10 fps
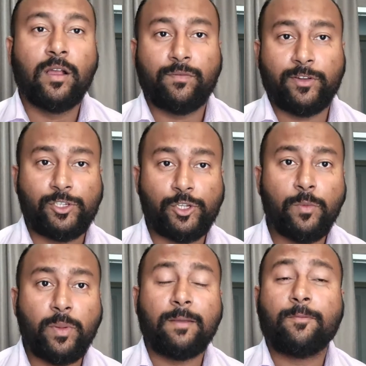for 2
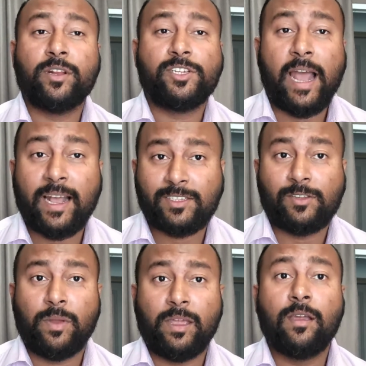people it has
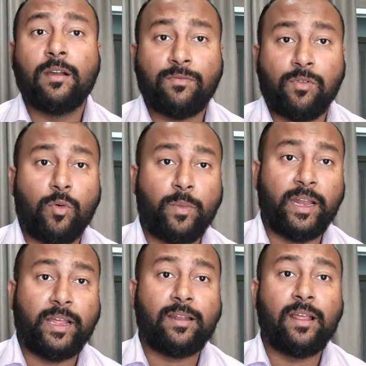to be 4
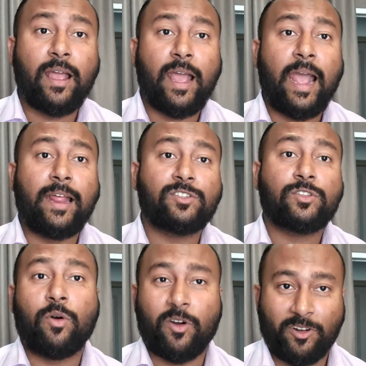million, and
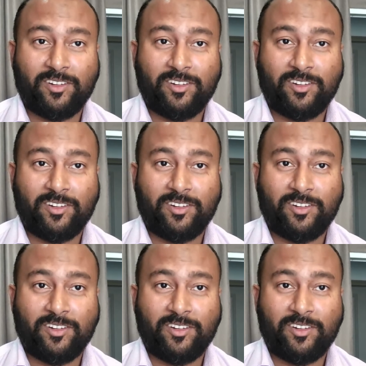so on.